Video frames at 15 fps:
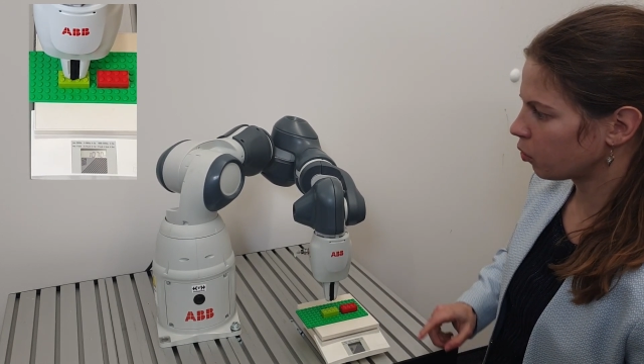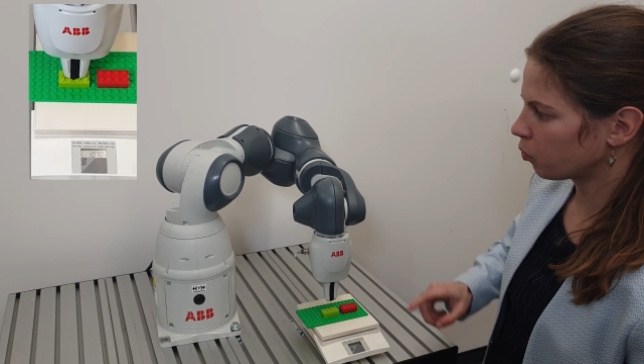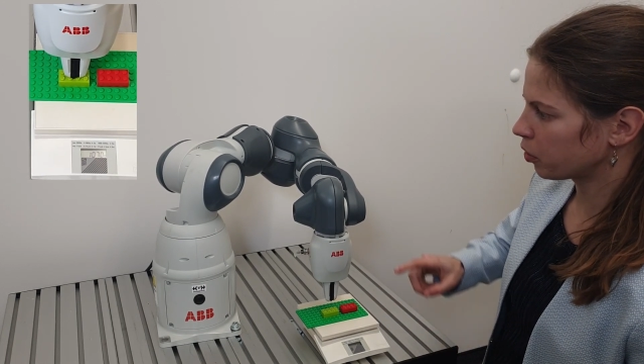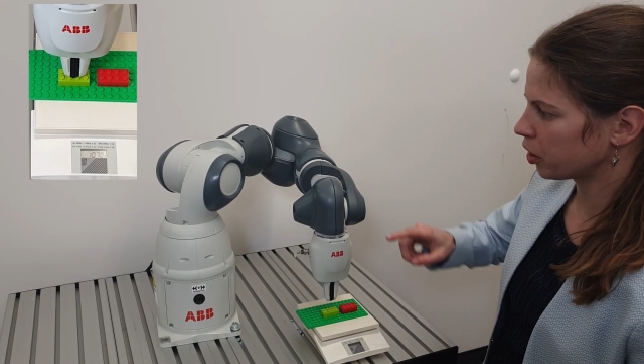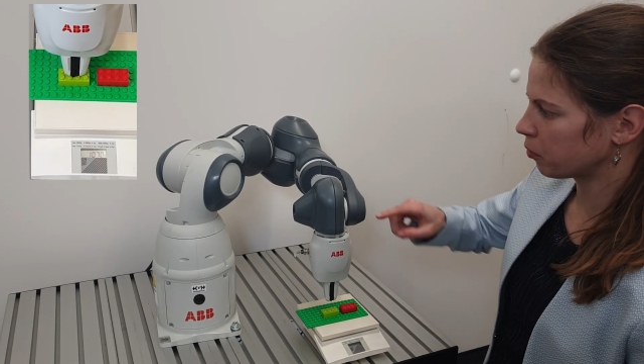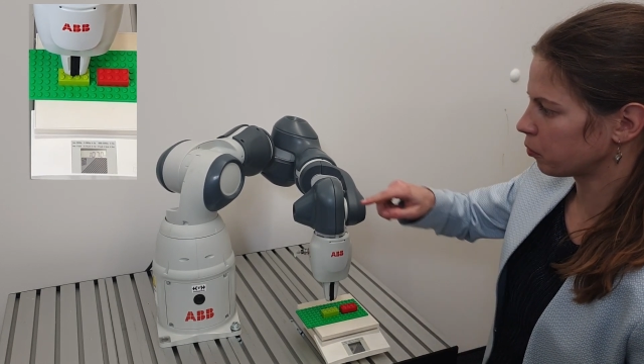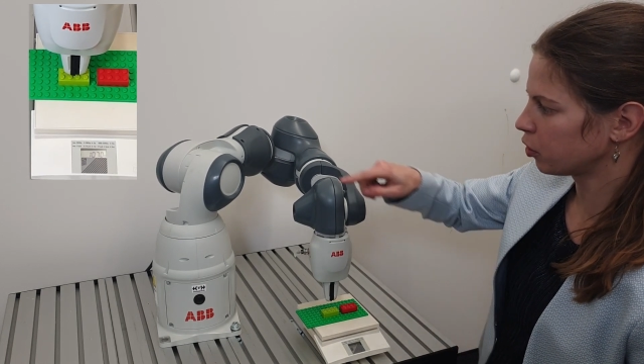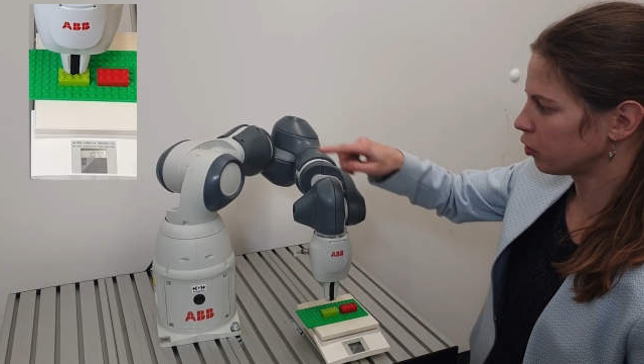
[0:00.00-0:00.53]

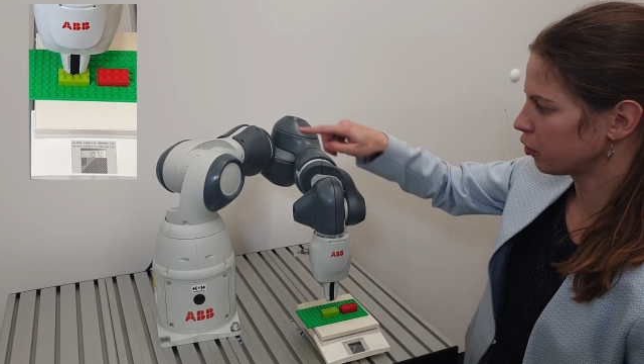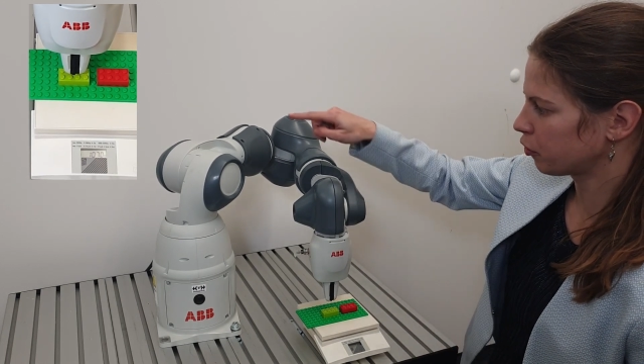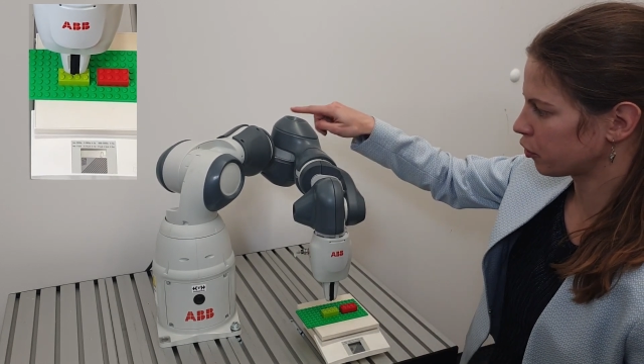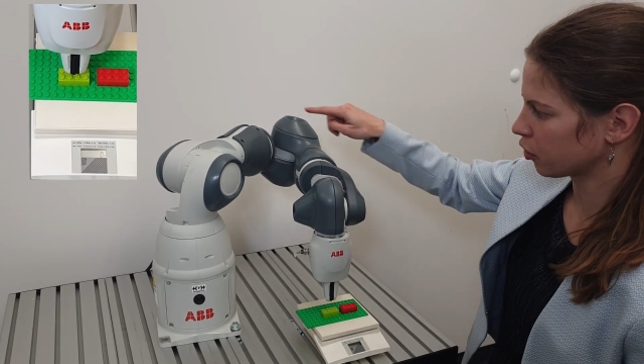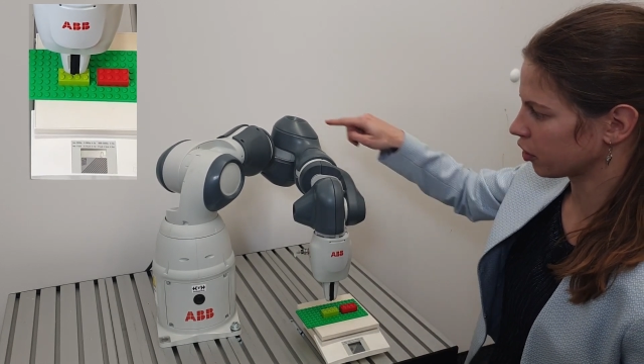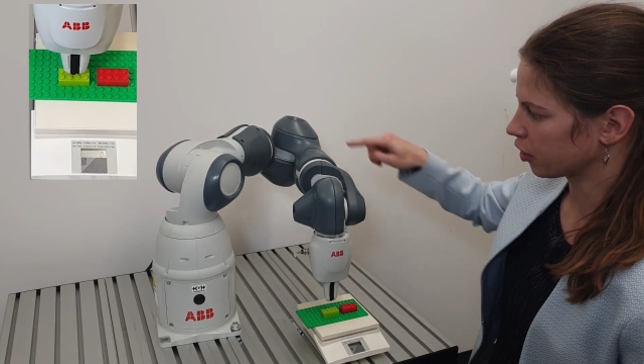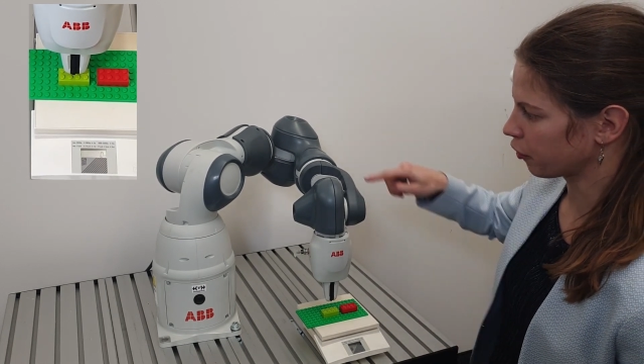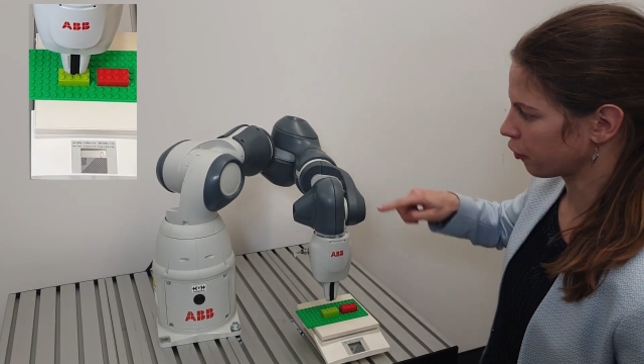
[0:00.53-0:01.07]
we move
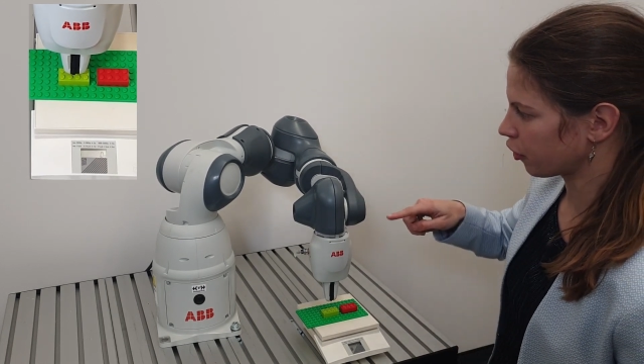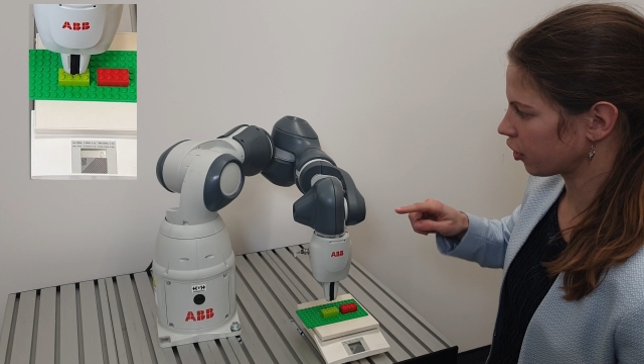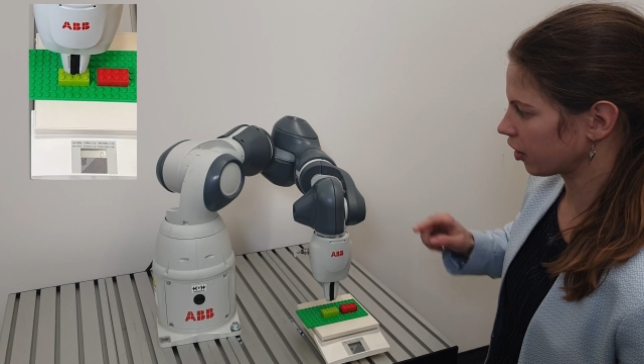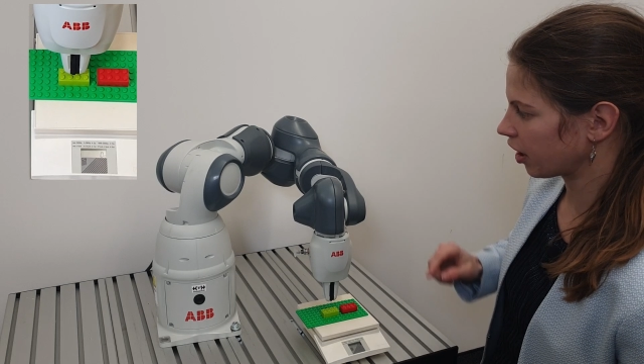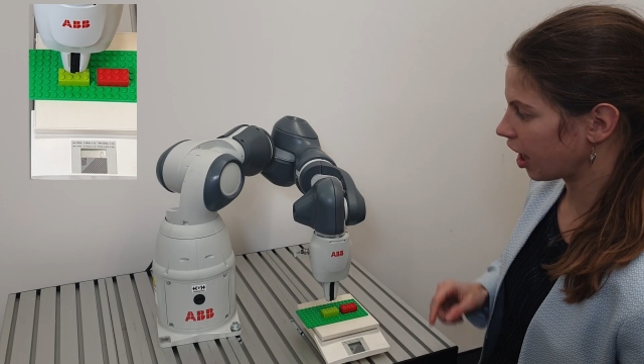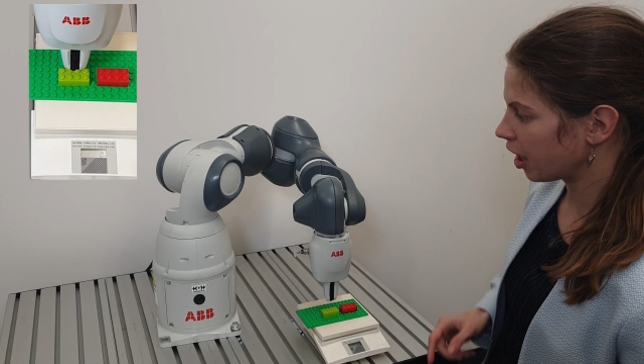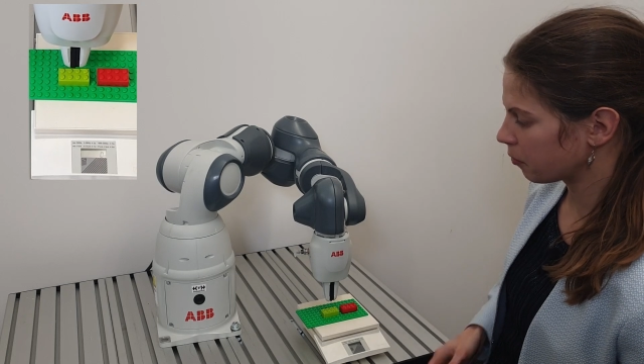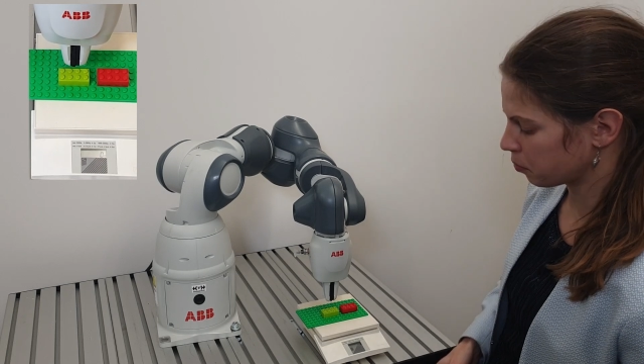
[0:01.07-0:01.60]
to different
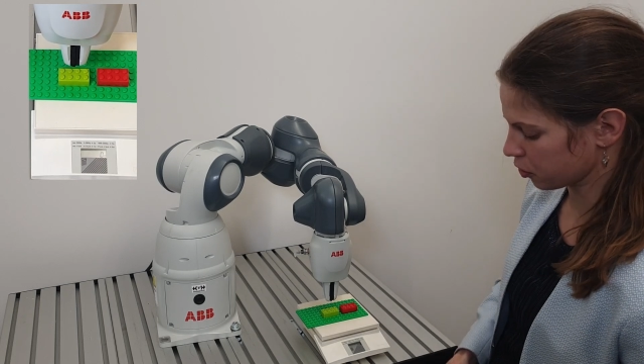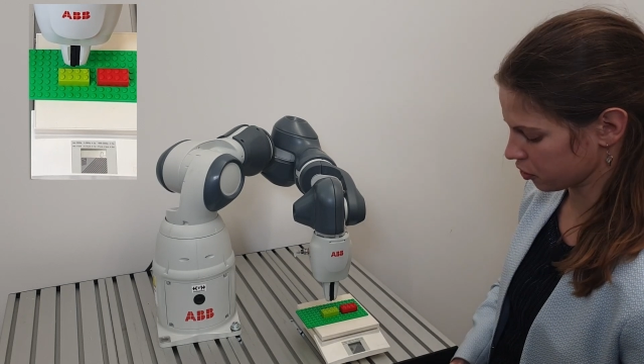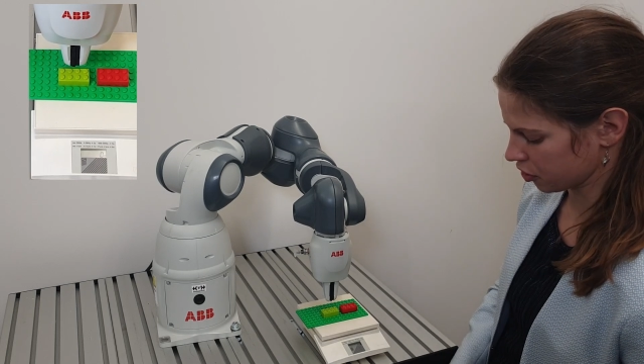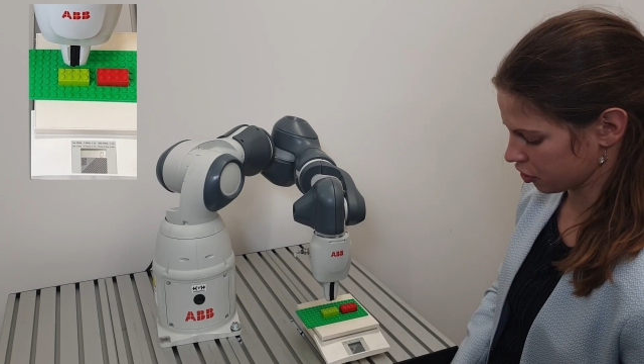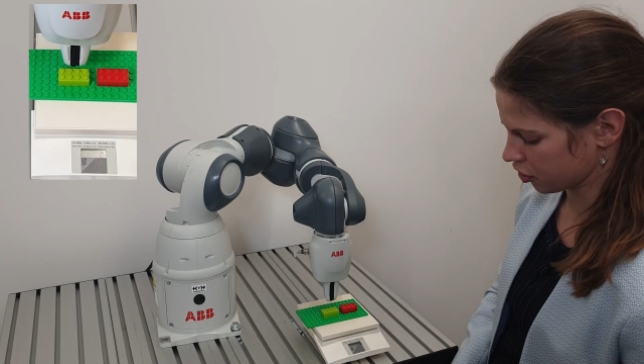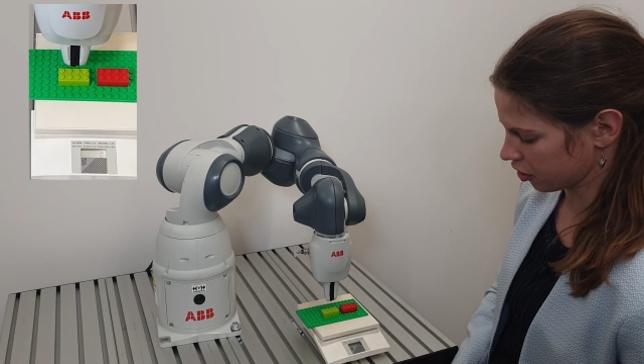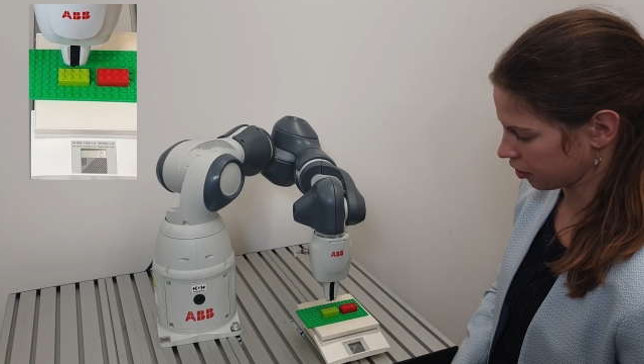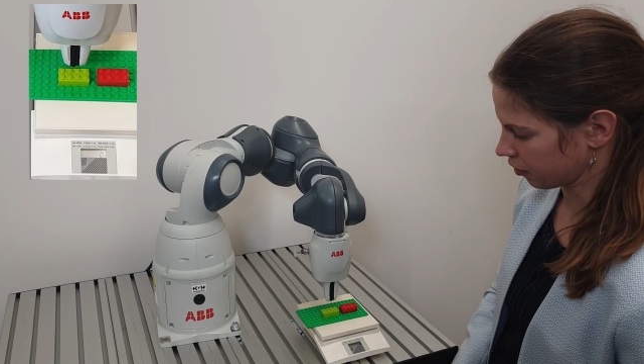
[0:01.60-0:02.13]
arm
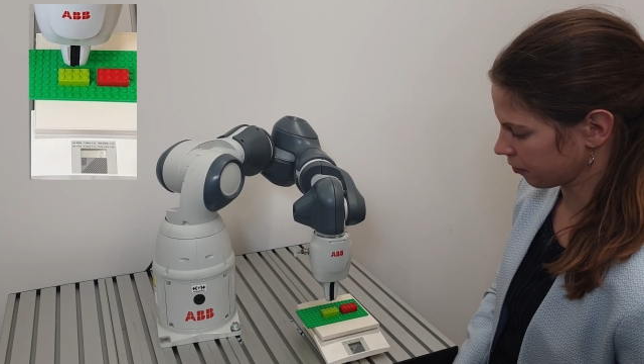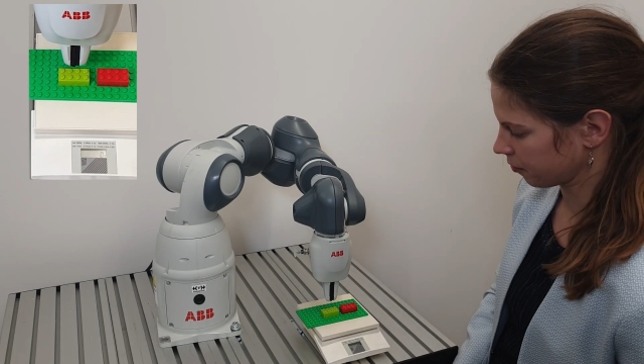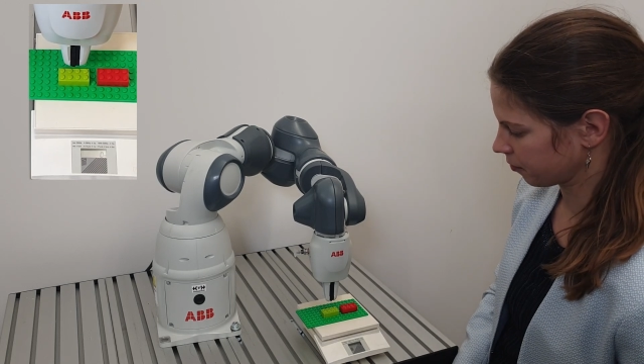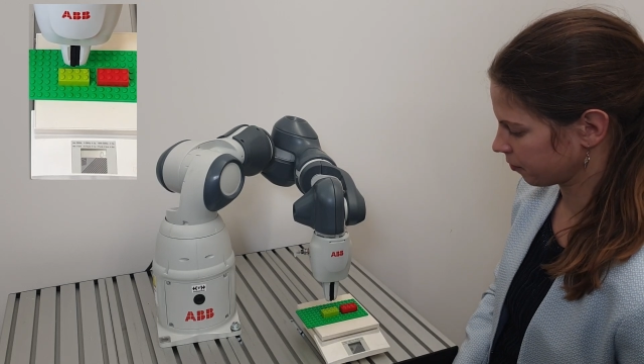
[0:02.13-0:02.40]
position.